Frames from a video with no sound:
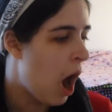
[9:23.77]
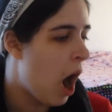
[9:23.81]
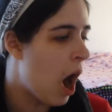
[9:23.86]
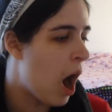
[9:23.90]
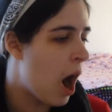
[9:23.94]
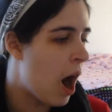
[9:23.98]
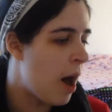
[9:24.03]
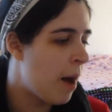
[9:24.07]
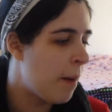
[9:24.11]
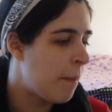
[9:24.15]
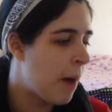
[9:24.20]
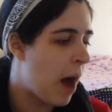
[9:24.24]

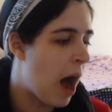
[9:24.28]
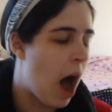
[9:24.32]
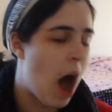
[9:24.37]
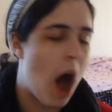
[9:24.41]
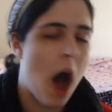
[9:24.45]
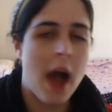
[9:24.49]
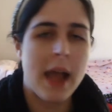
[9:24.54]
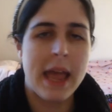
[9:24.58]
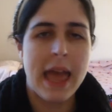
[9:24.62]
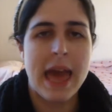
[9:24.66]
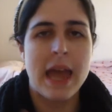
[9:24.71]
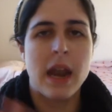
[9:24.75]

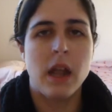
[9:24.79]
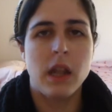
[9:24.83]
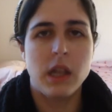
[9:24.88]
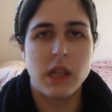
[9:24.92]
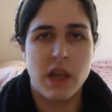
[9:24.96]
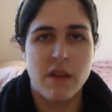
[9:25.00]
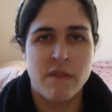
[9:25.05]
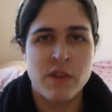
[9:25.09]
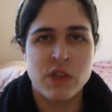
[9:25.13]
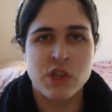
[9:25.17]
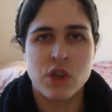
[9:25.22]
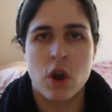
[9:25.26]
Again,
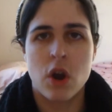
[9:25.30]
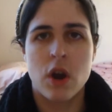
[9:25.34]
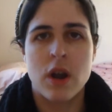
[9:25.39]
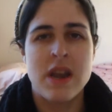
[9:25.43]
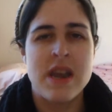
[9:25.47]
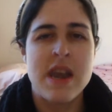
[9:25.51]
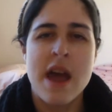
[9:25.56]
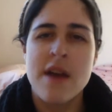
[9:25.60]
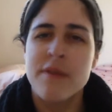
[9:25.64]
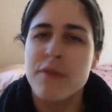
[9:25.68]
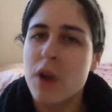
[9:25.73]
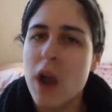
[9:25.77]
love this card.
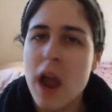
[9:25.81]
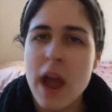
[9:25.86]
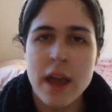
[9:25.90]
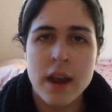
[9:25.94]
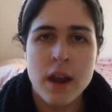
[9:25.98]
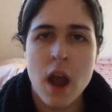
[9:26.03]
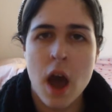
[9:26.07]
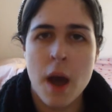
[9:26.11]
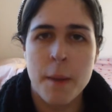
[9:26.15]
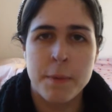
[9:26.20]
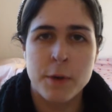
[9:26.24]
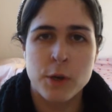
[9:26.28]
Never had
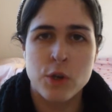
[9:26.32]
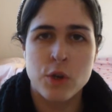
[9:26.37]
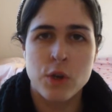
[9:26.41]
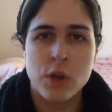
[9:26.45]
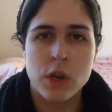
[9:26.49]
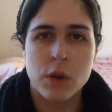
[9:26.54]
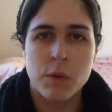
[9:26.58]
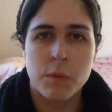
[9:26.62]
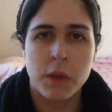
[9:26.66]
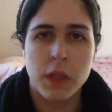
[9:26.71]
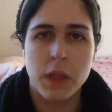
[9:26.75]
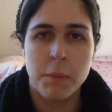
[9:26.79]
an opportunity
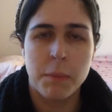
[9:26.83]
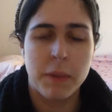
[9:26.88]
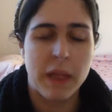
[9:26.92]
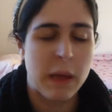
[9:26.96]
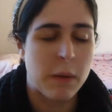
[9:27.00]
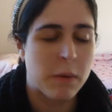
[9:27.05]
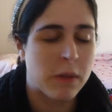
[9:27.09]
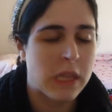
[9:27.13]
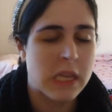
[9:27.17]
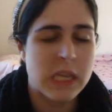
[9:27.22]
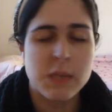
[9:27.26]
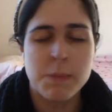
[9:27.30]
to really play
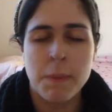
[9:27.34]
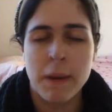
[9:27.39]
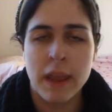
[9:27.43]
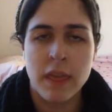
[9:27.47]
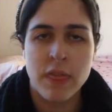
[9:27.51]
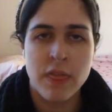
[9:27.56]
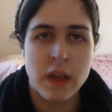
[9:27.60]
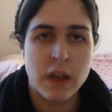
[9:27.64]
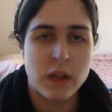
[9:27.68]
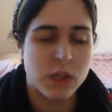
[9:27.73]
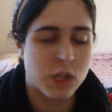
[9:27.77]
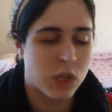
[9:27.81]
with this, but I
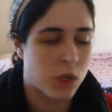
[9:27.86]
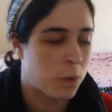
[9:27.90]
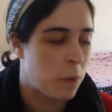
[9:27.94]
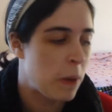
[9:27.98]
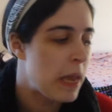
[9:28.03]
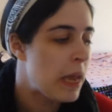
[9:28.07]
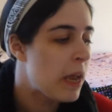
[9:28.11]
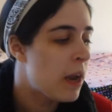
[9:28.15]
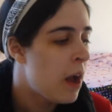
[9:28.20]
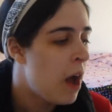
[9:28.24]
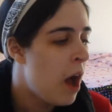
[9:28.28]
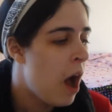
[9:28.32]
think it's
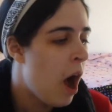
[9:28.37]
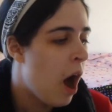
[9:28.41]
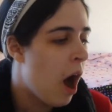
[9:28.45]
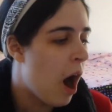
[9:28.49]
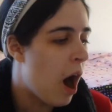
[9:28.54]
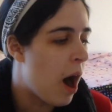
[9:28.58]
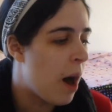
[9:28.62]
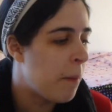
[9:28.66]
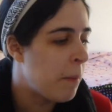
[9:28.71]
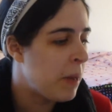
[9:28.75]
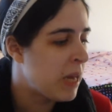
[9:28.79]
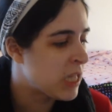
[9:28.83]
sweet.
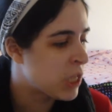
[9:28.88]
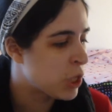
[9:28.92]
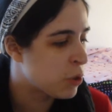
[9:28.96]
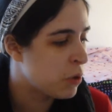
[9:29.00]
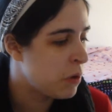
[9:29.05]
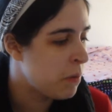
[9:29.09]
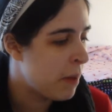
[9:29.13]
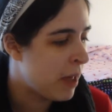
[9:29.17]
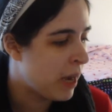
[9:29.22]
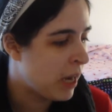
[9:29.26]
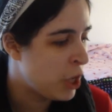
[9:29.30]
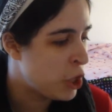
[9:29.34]
It's
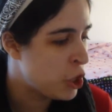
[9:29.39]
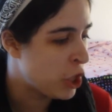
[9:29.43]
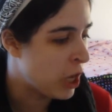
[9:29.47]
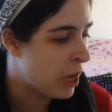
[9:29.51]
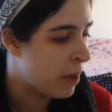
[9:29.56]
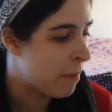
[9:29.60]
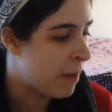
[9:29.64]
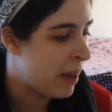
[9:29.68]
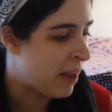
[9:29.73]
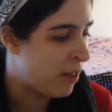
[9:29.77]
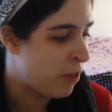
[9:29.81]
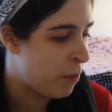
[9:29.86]
3 mana
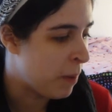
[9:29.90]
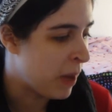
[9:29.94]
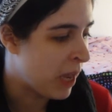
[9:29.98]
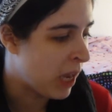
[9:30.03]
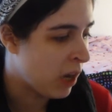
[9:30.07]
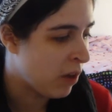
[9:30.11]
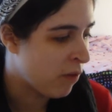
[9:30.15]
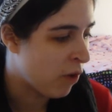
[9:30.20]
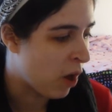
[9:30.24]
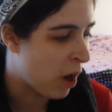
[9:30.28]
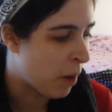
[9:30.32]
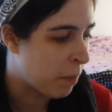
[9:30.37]
enchantment. At the
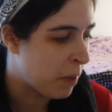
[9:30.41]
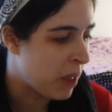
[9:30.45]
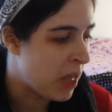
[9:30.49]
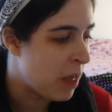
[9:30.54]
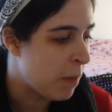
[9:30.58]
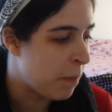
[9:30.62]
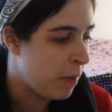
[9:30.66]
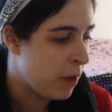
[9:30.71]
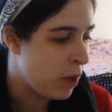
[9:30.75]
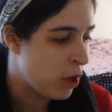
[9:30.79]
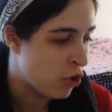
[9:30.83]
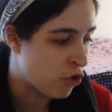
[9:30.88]
beginning of your
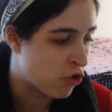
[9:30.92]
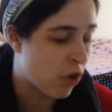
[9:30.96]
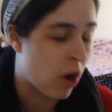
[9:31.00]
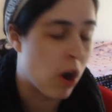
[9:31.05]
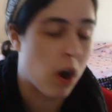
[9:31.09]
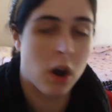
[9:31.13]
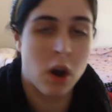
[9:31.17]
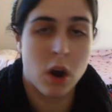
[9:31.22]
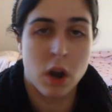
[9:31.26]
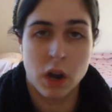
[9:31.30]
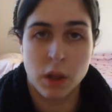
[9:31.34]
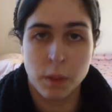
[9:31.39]
upkeep, you draw a
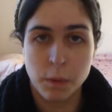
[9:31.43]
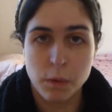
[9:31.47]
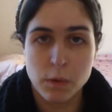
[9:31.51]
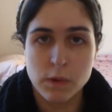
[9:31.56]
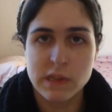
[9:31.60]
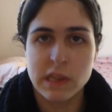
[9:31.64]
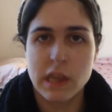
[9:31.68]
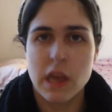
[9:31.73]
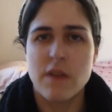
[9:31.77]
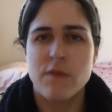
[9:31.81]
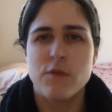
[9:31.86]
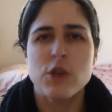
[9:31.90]
card and
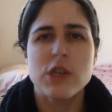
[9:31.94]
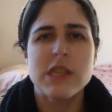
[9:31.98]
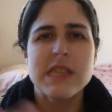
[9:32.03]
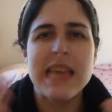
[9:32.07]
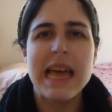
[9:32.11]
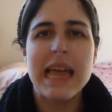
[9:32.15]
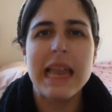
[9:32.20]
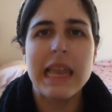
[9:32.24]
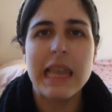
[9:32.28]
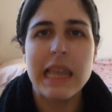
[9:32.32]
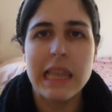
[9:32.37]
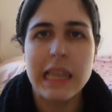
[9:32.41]
lose life. Just
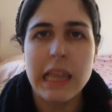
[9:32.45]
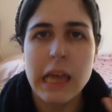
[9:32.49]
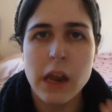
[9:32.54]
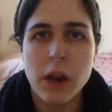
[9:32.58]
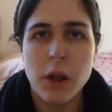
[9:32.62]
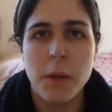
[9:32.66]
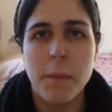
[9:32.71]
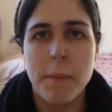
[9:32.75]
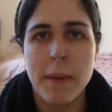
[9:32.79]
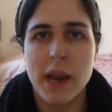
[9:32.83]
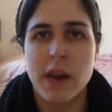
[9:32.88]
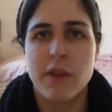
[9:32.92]
that
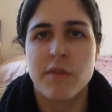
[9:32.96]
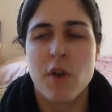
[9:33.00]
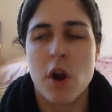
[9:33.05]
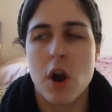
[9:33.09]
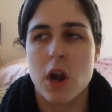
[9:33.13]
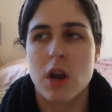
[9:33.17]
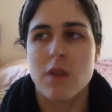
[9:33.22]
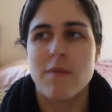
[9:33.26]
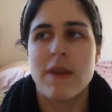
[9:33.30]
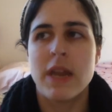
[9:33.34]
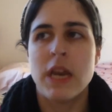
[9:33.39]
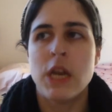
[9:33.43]
little bit of
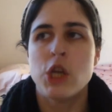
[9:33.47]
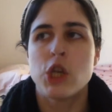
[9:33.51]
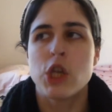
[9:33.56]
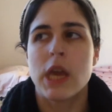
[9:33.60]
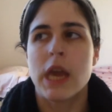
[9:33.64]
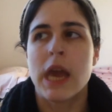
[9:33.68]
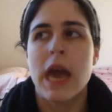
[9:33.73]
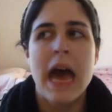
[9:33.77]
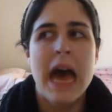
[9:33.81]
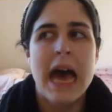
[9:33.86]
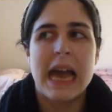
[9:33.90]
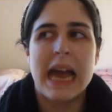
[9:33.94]
card advantage.
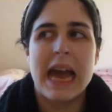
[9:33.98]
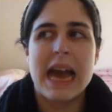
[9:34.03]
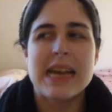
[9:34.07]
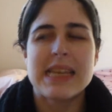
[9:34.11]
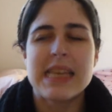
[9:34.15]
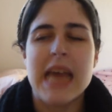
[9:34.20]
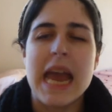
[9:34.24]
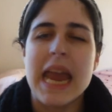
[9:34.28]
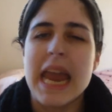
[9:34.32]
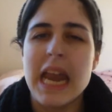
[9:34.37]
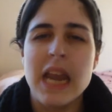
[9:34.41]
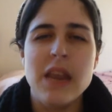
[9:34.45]
Like, guys,
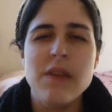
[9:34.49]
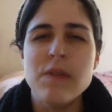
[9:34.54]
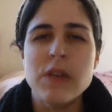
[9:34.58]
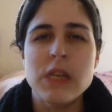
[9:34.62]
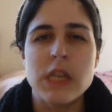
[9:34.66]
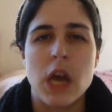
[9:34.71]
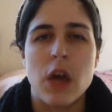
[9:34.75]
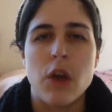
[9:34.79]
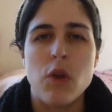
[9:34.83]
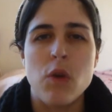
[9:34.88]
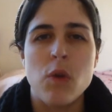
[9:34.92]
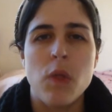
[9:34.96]
I can't even
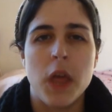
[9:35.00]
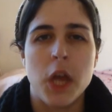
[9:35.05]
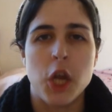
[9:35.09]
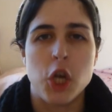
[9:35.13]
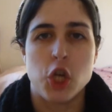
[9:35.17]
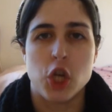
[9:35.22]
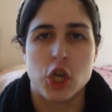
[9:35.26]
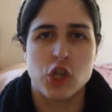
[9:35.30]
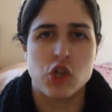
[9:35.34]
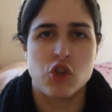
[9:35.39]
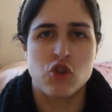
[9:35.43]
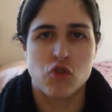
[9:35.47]
tell you, like,
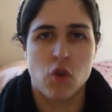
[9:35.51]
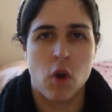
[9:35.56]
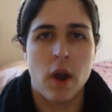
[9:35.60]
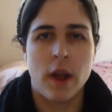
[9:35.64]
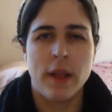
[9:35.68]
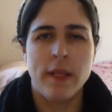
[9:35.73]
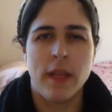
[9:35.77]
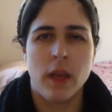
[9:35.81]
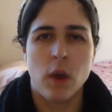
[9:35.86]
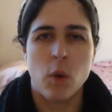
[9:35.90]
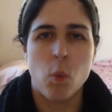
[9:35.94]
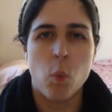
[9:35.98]
just
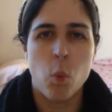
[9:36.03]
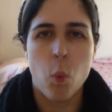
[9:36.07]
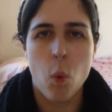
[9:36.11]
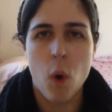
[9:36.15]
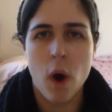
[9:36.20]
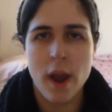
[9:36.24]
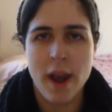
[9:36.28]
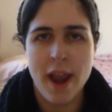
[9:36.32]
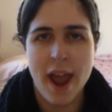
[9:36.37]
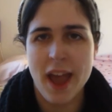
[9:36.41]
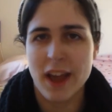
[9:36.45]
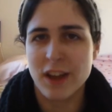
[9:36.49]
drawing, like,
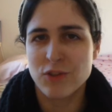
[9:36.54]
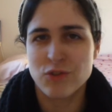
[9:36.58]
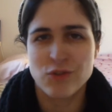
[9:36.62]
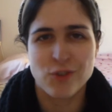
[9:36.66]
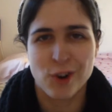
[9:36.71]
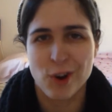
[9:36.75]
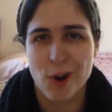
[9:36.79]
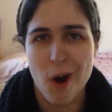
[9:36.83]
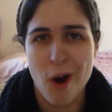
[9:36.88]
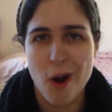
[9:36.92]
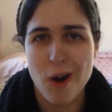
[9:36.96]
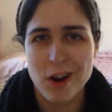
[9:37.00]
1 extra
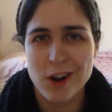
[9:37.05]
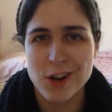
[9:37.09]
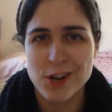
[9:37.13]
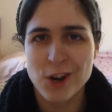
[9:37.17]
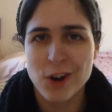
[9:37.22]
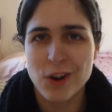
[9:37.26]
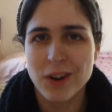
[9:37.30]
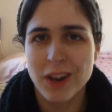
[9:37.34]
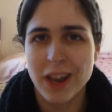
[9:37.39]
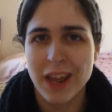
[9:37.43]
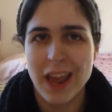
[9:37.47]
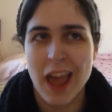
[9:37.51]
card a
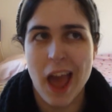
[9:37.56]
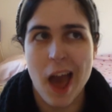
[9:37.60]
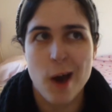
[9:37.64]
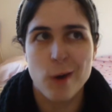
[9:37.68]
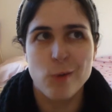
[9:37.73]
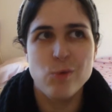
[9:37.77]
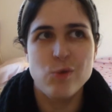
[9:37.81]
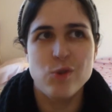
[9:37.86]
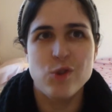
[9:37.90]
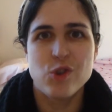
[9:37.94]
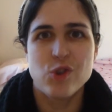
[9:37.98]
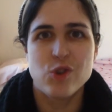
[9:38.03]
turn, like,
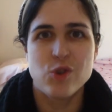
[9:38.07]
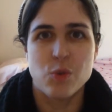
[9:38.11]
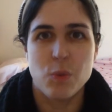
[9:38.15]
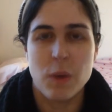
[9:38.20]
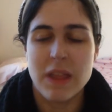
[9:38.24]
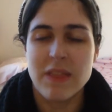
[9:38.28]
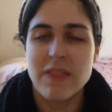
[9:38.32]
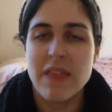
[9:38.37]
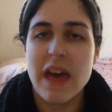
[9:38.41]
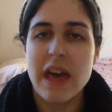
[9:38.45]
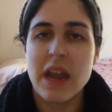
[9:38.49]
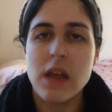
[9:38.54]
how
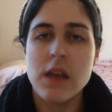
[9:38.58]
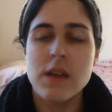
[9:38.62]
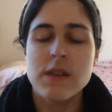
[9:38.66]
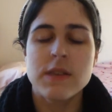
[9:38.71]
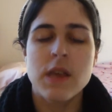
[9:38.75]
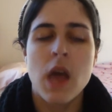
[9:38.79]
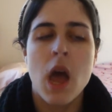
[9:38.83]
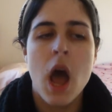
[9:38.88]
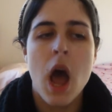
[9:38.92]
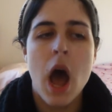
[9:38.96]
sweet that is.